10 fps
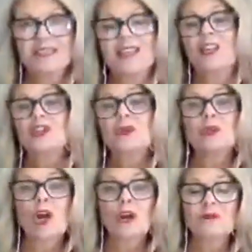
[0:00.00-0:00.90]
Set 2
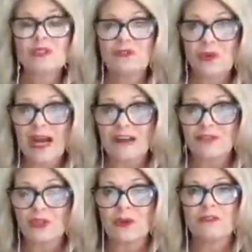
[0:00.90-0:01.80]
alarms if you
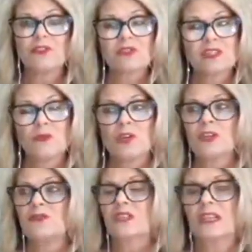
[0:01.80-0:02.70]
have to. If you're someone
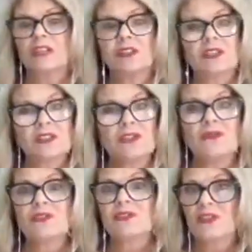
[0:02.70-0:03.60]
who's going to click snooze,